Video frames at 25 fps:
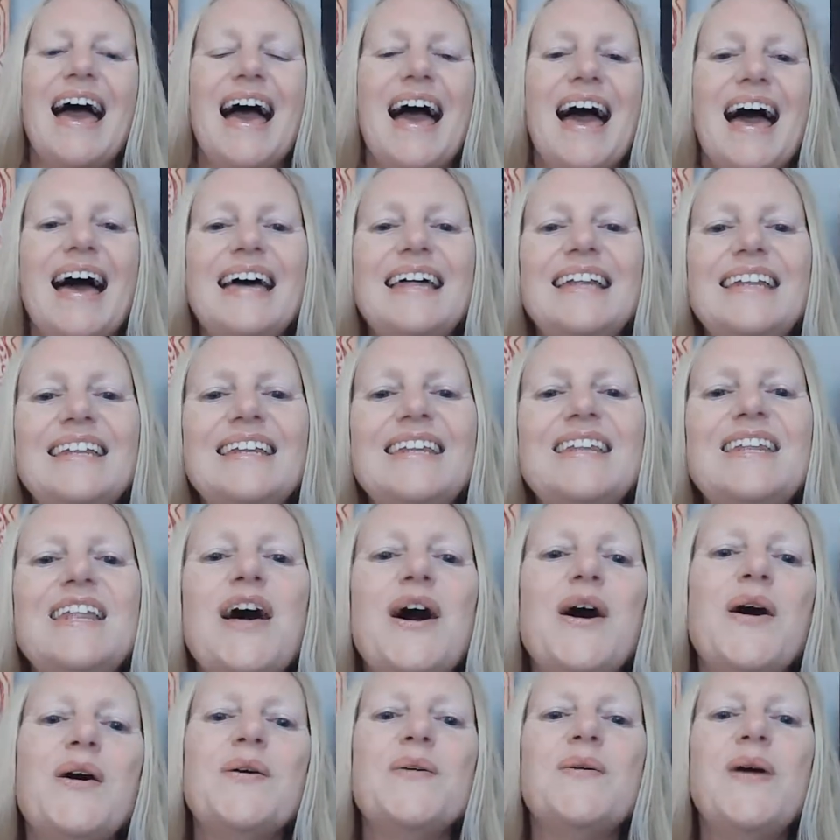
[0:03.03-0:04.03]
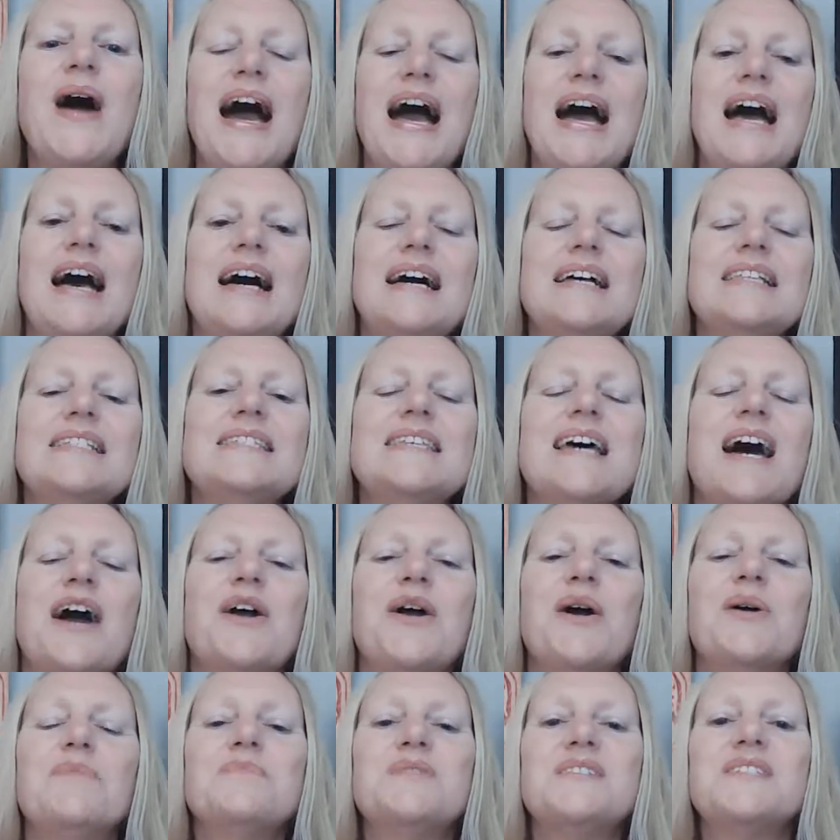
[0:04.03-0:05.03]
Hello, and I
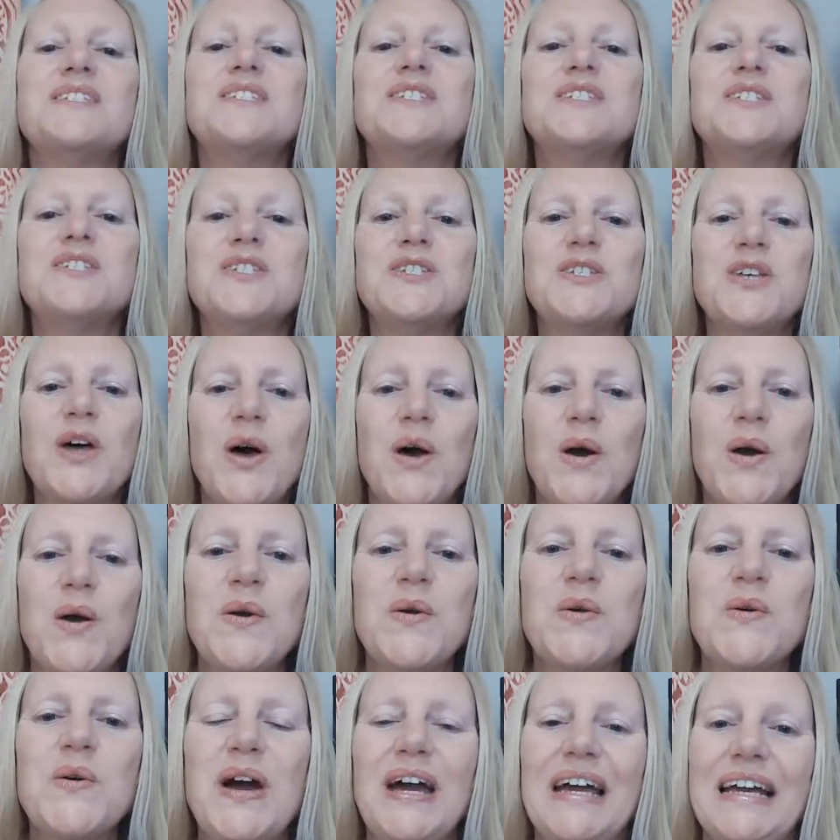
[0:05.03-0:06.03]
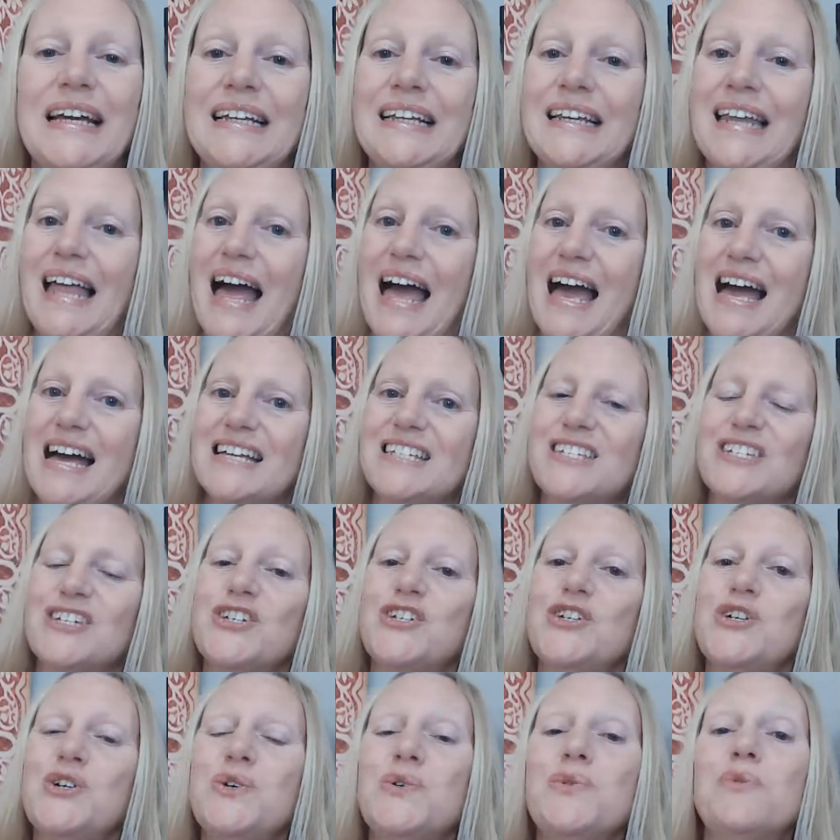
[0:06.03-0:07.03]
am so glad
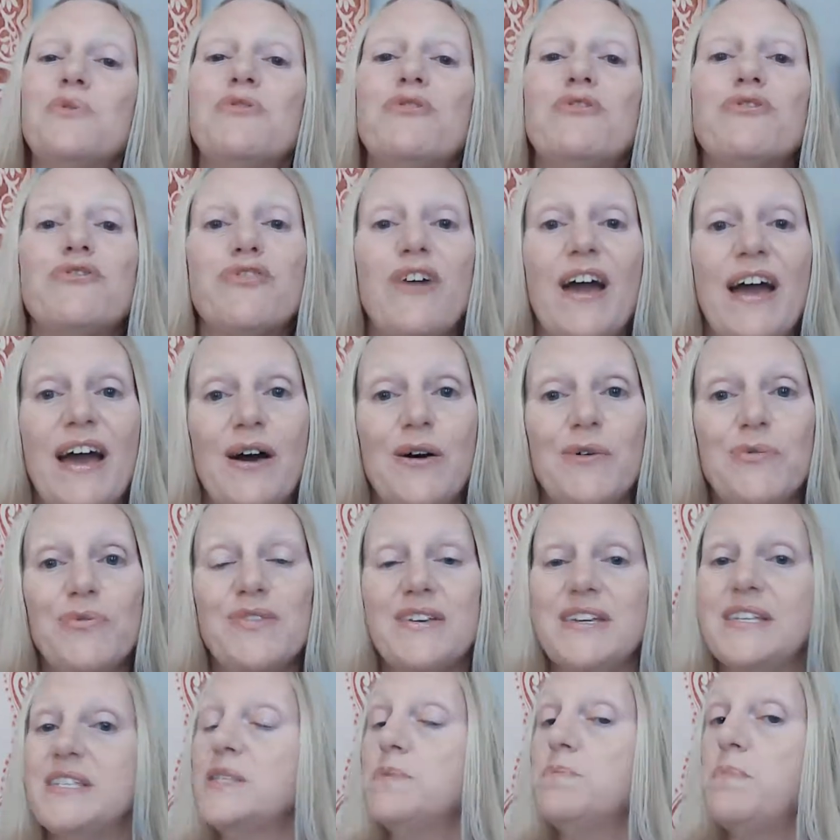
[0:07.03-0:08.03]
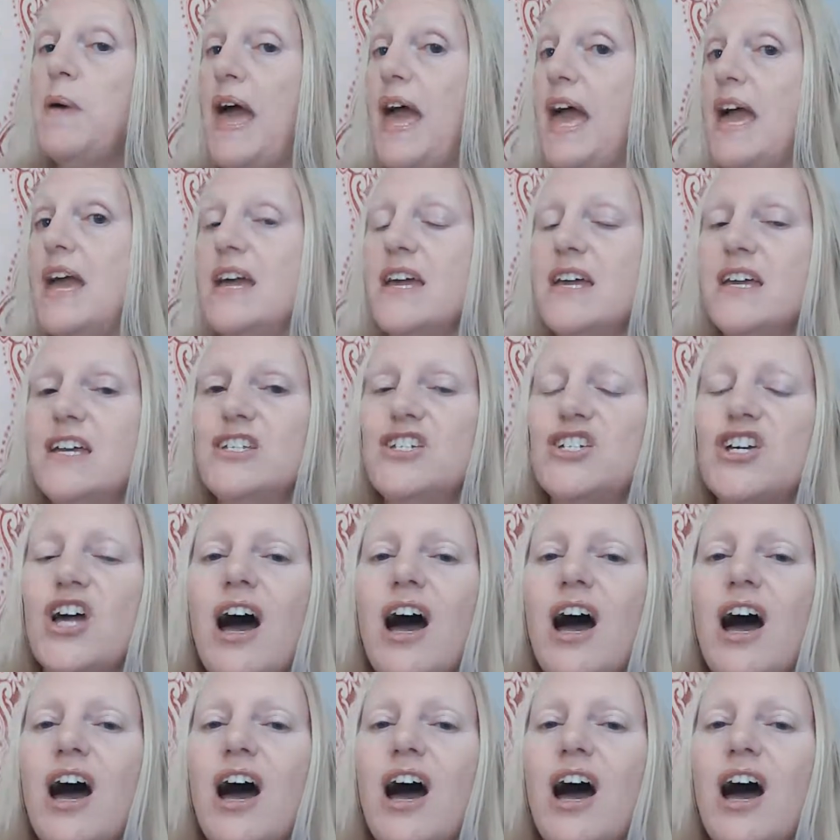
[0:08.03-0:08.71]
you found this page.